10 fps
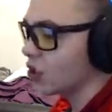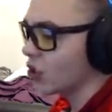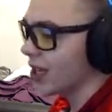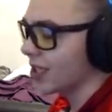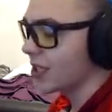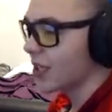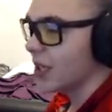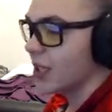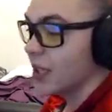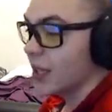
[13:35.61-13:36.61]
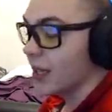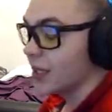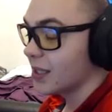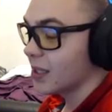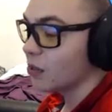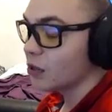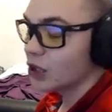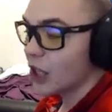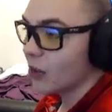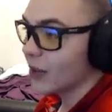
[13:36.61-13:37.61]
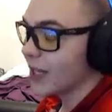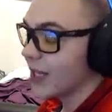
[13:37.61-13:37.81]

is just... it's no joke,